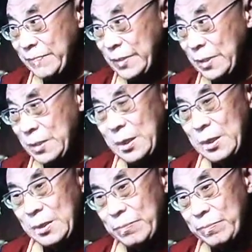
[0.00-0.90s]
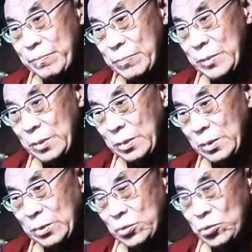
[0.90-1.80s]
feel
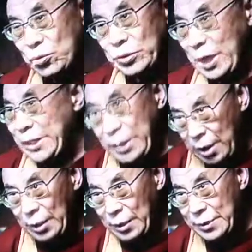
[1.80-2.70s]
too radical.